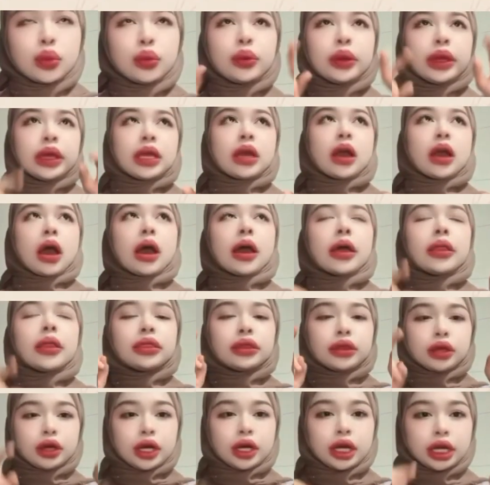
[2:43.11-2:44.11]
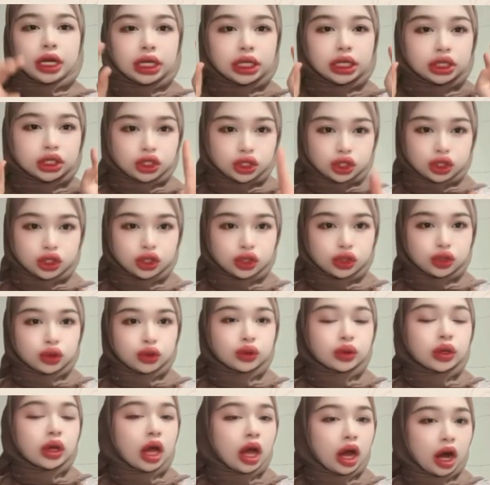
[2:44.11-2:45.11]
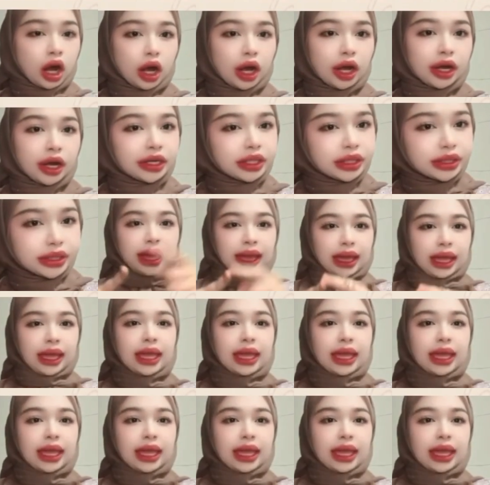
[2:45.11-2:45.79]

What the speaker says: We got 32 cards,